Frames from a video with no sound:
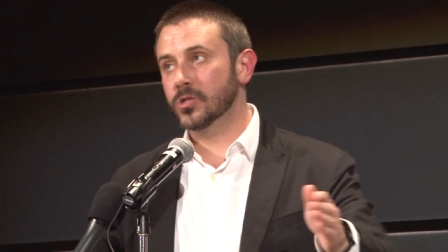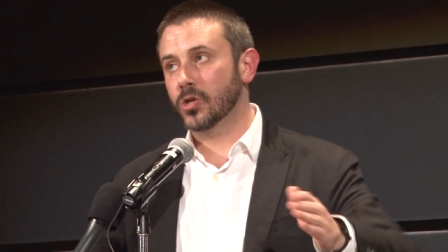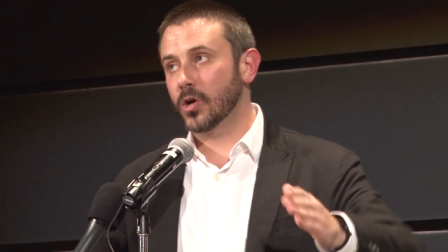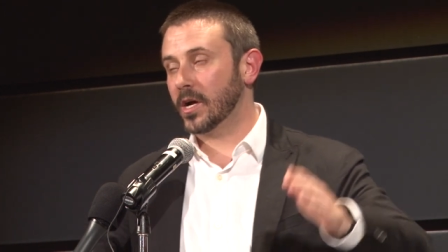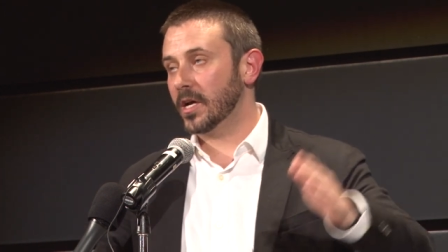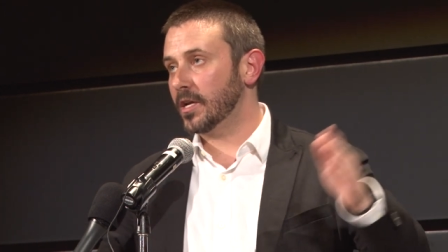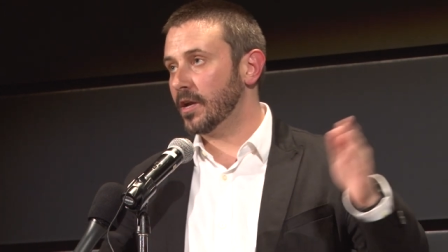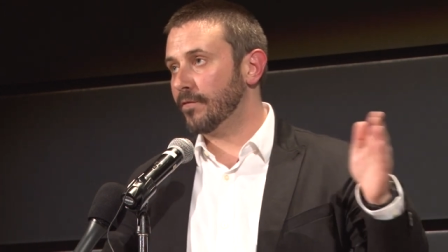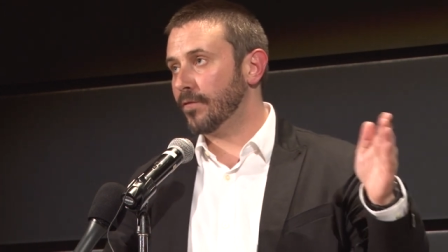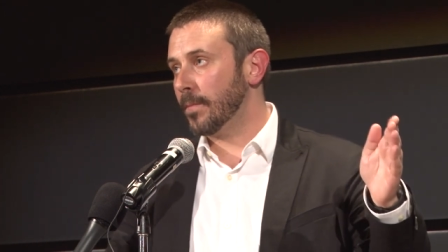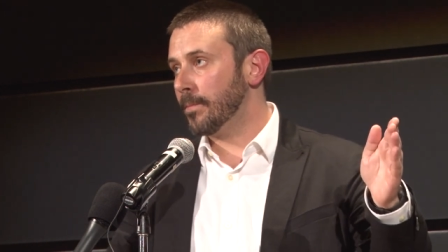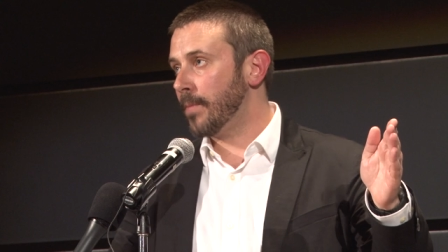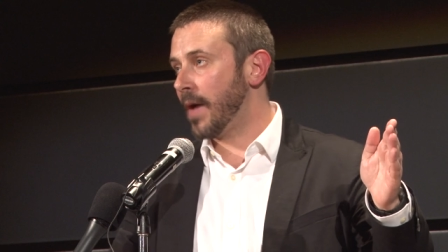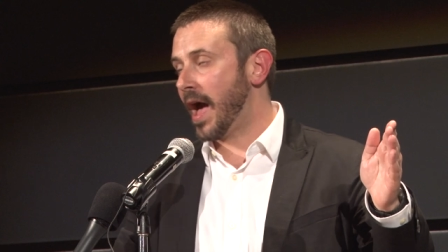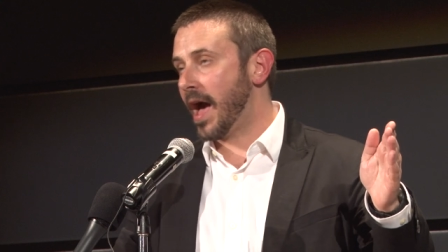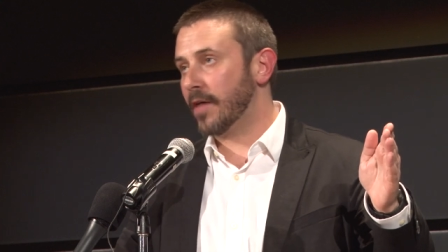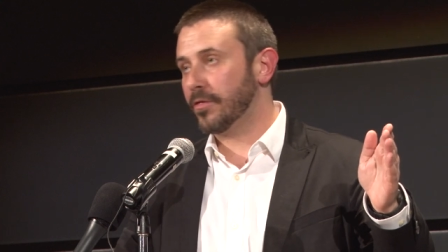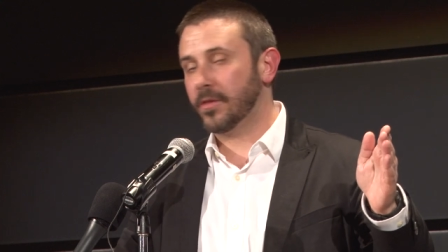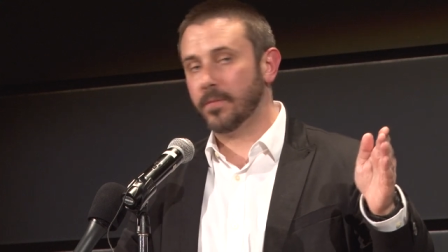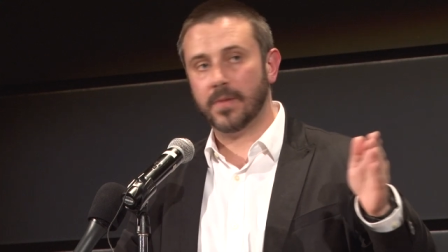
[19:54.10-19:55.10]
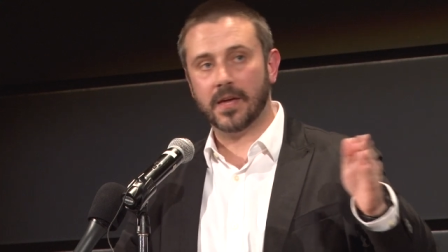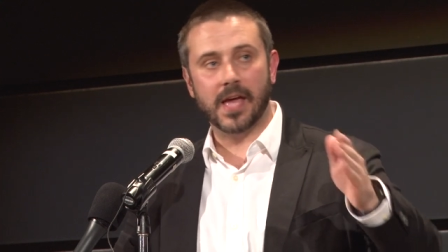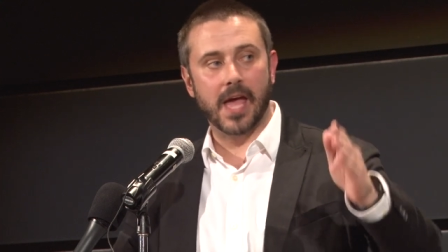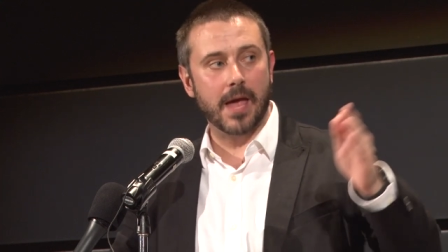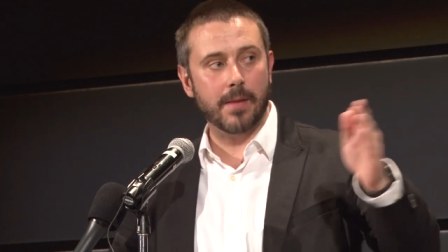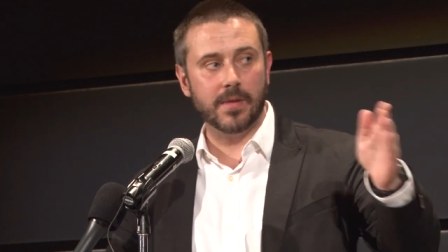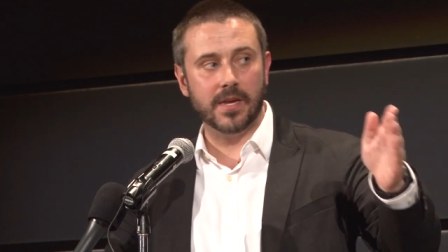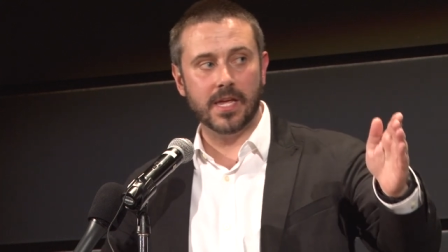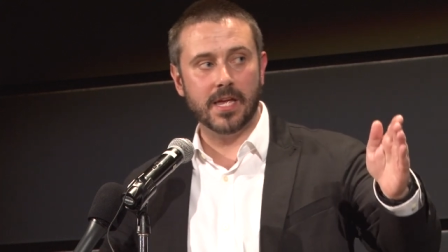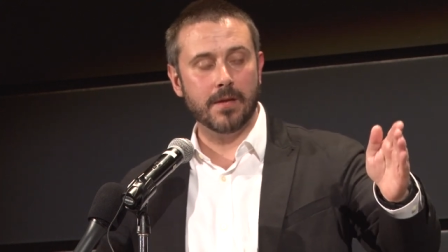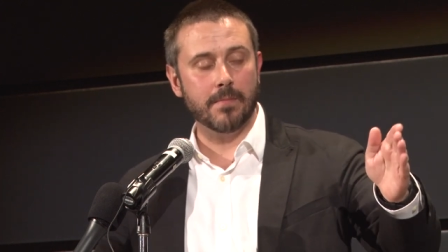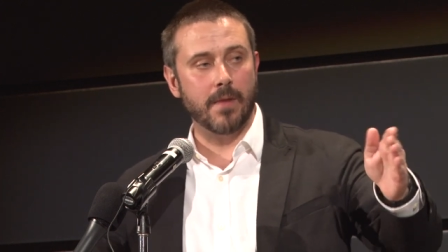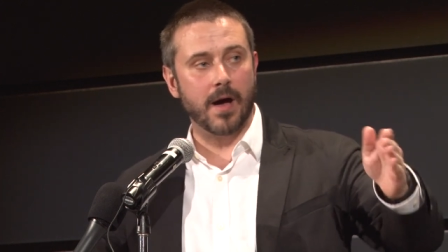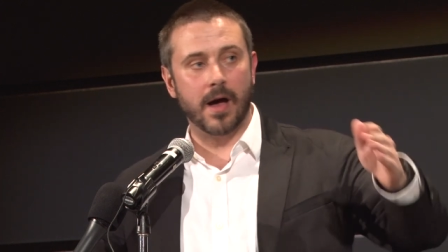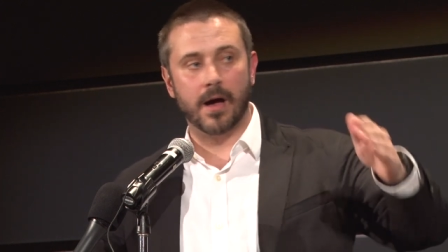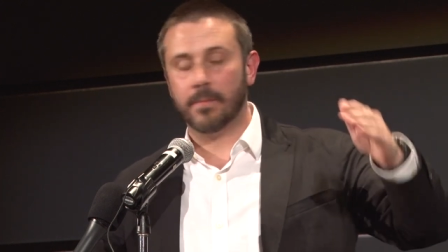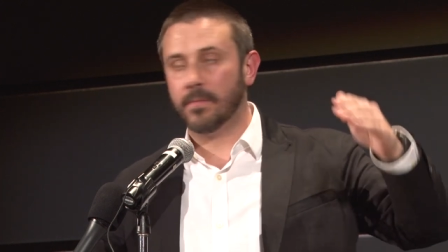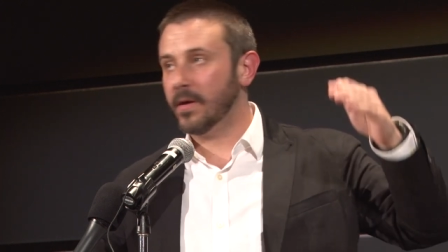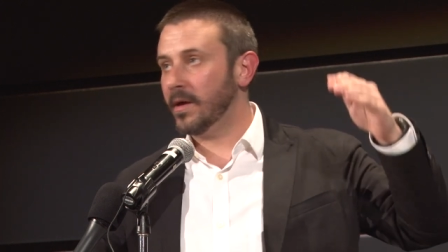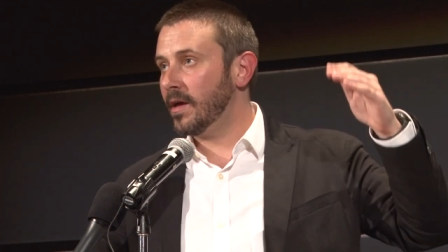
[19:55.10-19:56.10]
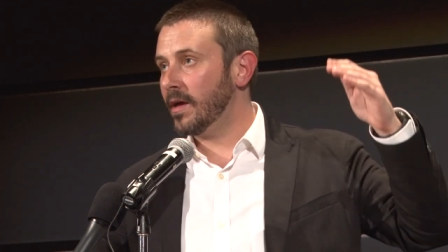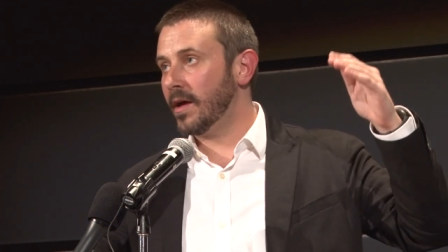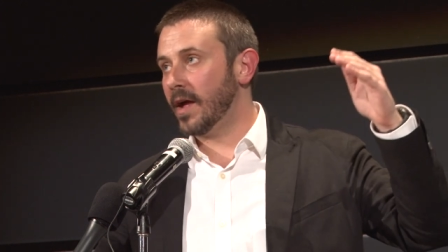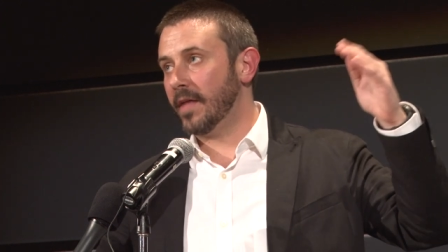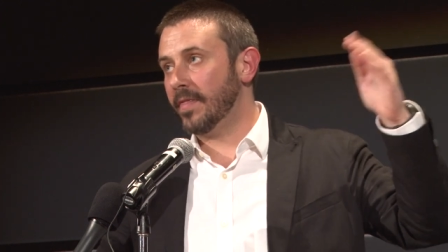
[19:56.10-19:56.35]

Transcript: took a different path and became an imam,